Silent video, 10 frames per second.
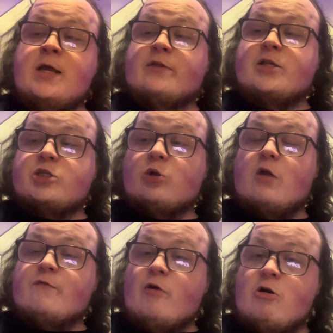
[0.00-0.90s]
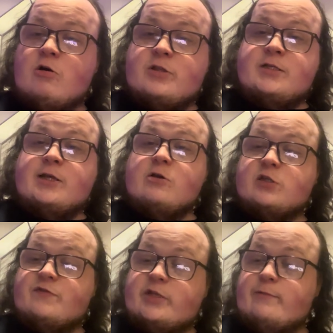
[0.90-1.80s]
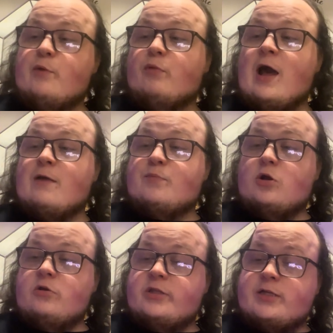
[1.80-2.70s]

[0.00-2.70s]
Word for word: that Starfall, the Tales of Samuel Blackburn,